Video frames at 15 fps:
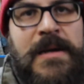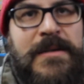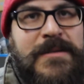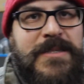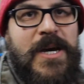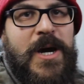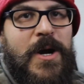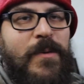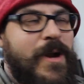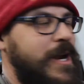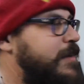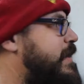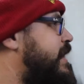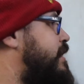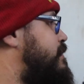So, we're
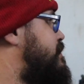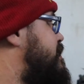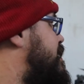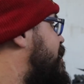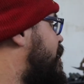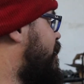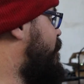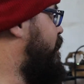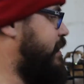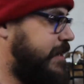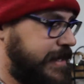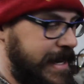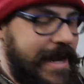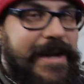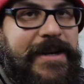gonna be using the ArcOne
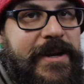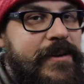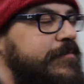today to